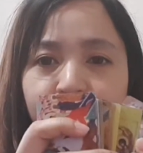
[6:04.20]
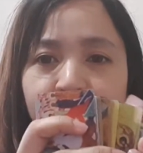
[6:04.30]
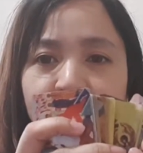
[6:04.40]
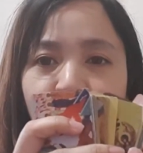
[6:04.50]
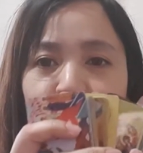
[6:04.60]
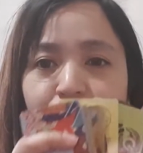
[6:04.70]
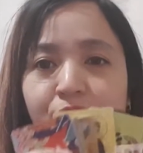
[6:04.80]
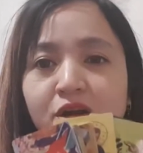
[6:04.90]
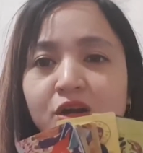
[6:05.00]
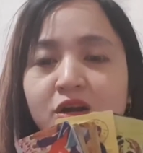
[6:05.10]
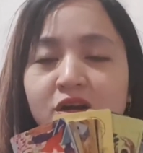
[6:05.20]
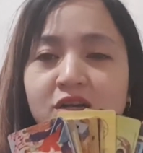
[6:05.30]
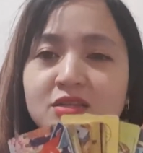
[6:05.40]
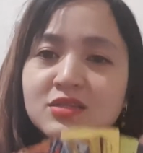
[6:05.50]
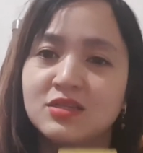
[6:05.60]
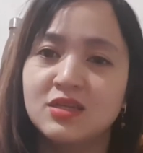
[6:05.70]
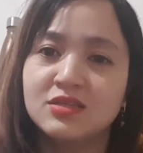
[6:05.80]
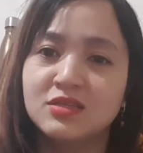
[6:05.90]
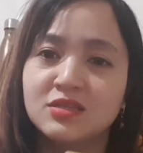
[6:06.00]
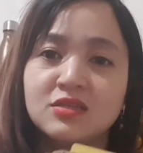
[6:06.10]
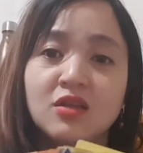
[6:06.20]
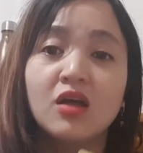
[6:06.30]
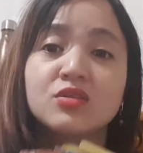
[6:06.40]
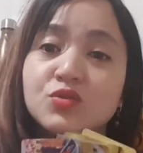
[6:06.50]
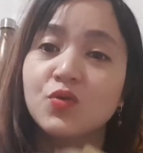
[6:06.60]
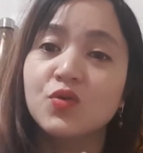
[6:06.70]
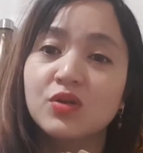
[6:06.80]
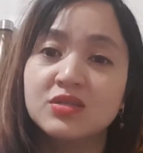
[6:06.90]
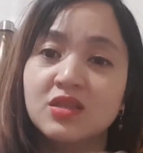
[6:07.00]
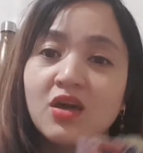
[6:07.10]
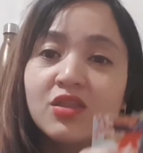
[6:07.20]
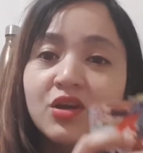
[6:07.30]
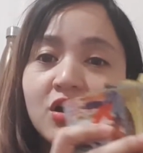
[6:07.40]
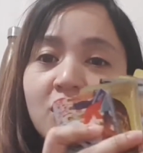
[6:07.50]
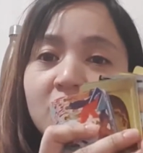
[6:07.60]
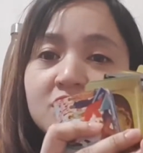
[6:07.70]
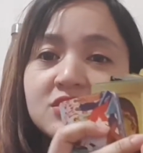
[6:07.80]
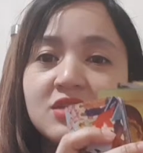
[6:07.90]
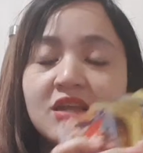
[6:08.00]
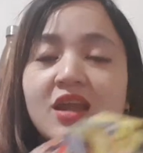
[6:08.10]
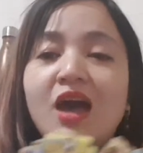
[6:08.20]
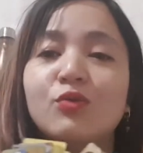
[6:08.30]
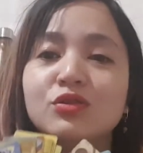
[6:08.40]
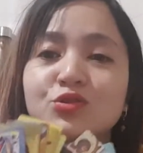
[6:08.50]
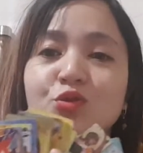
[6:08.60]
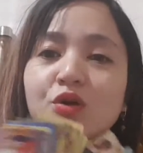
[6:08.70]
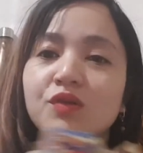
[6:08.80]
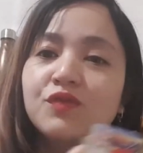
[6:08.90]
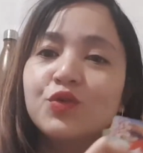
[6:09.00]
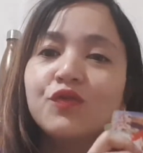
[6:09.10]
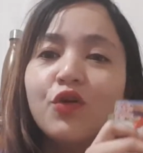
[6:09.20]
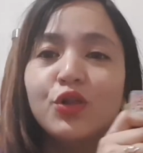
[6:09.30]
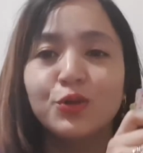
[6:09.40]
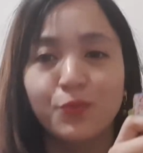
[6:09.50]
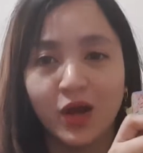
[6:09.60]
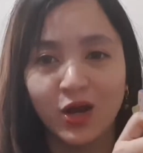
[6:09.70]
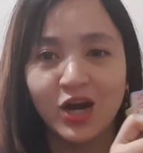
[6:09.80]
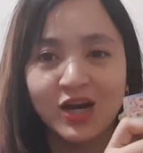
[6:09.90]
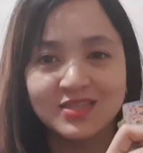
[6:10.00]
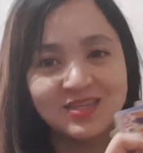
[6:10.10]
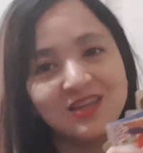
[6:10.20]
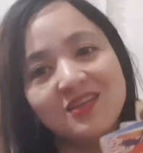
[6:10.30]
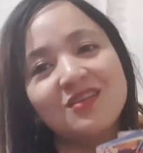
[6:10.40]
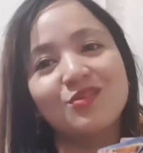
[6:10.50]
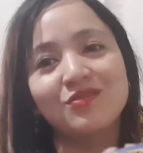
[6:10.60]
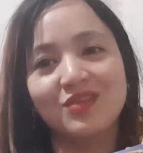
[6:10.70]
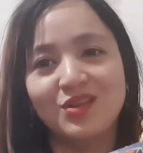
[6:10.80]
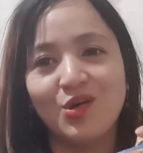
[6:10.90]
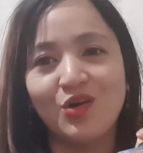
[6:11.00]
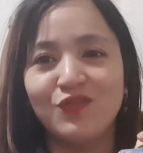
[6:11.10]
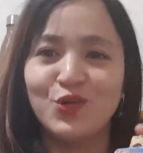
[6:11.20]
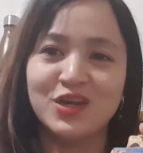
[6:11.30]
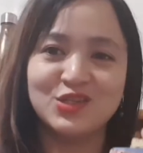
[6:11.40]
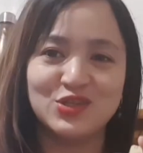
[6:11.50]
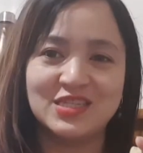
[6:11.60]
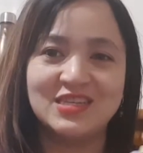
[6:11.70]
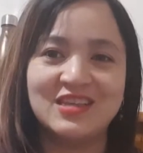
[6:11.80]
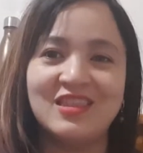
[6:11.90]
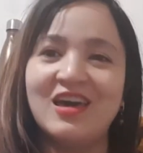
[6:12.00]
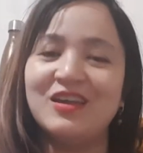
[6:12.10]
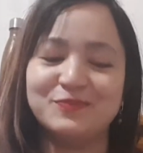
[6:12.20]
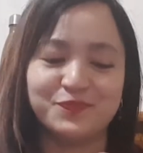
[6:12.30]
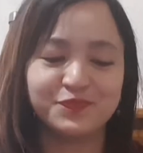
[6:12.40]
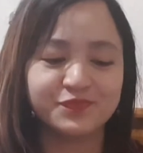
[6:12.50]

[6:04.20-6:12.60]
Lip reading: print on the prayer cards is not so good as the other cards, and I will do a review of all the prayer cards in another video if you're interested in that.